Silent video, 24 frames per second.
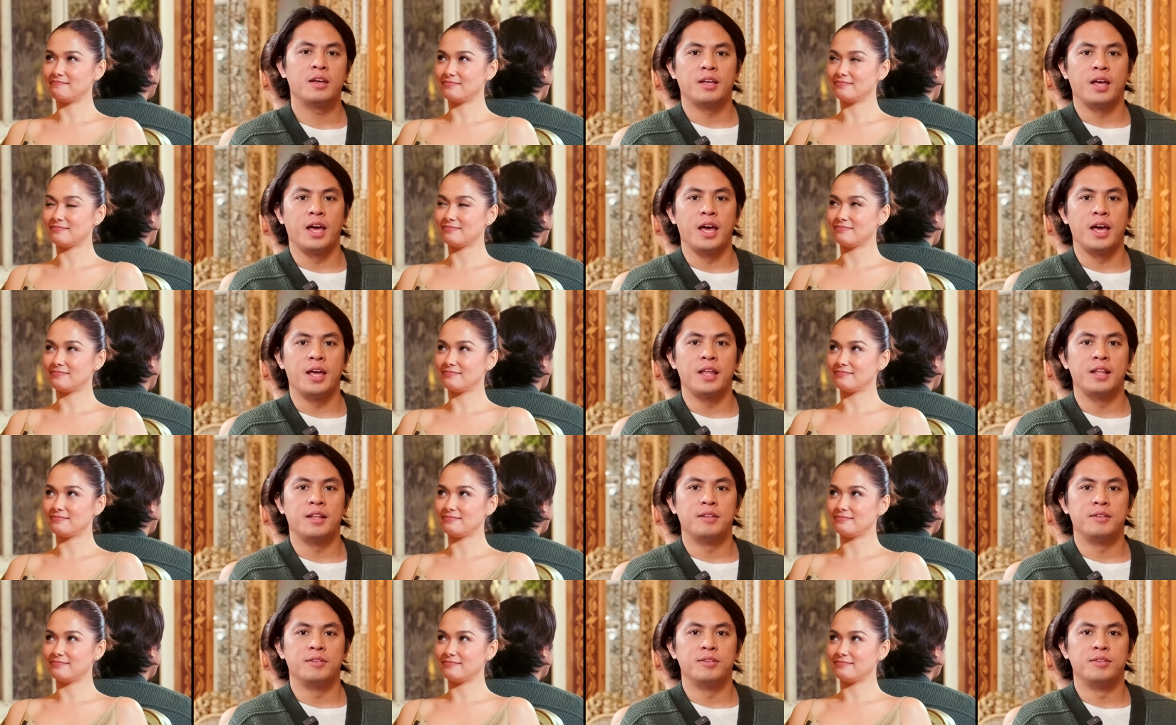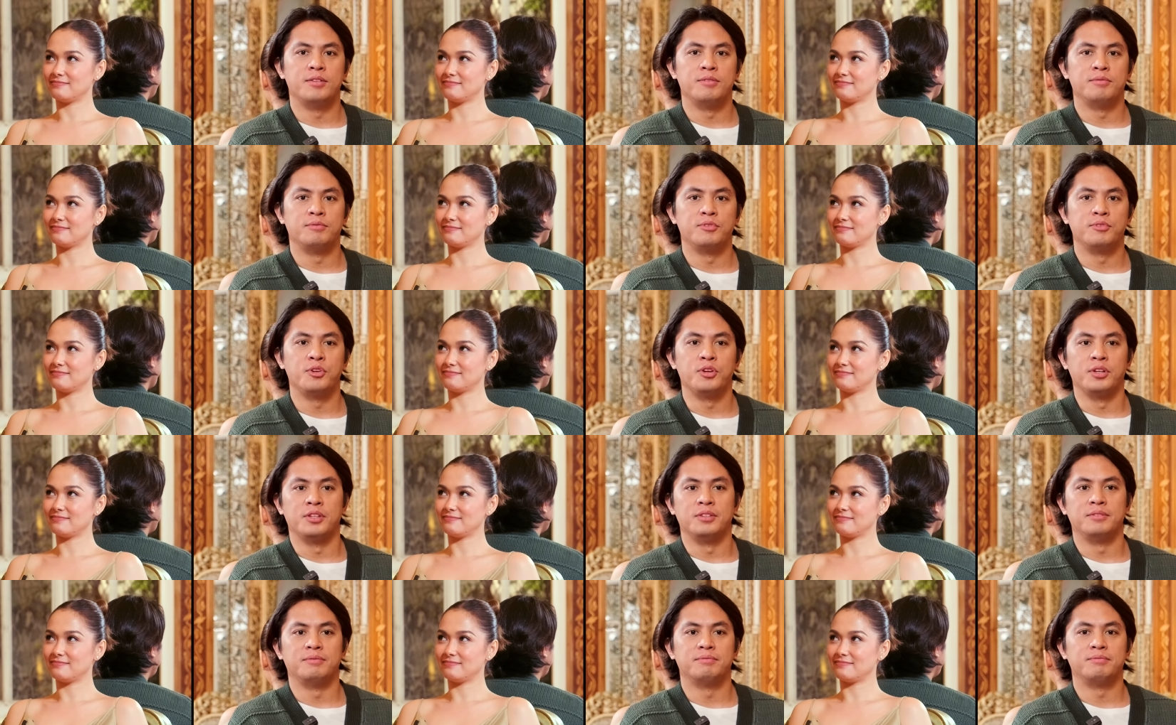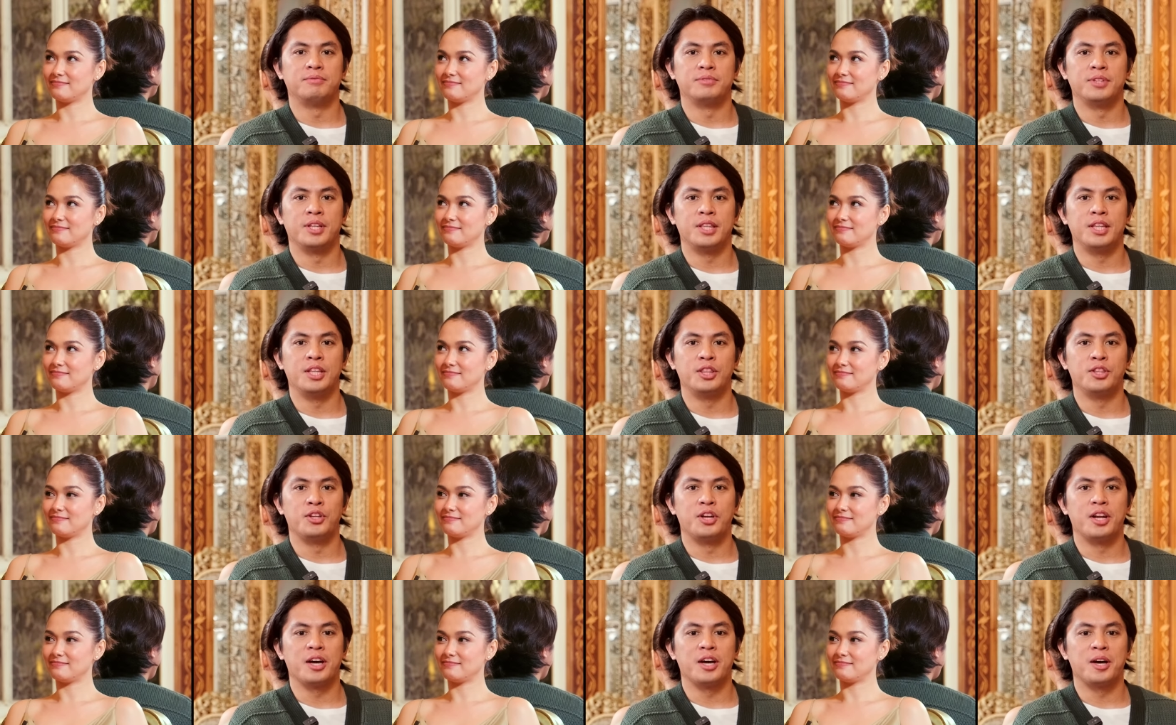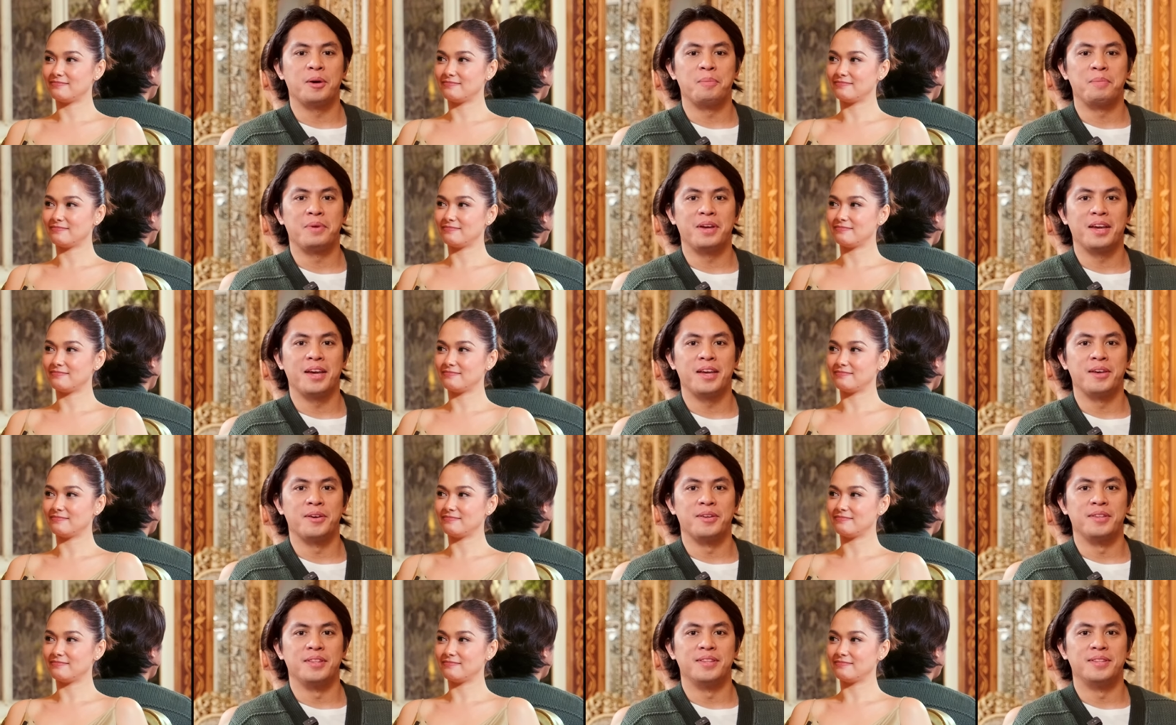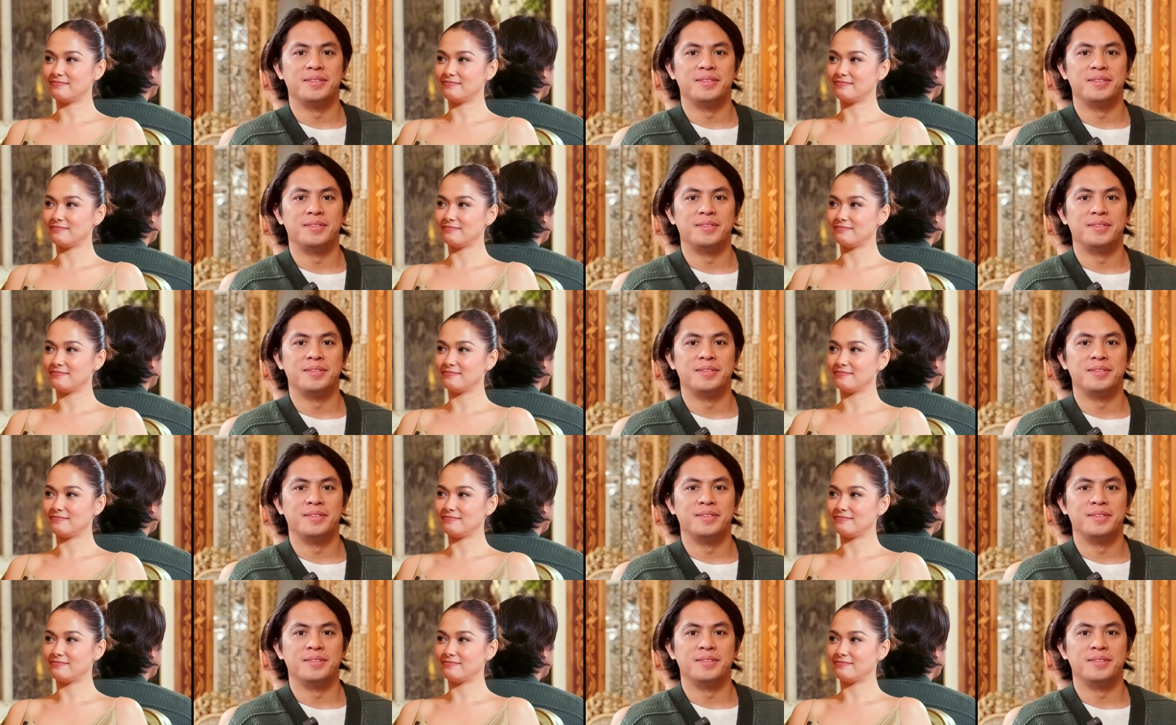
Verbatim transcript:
Speaker 1: and yun, nandito na kami ngayon.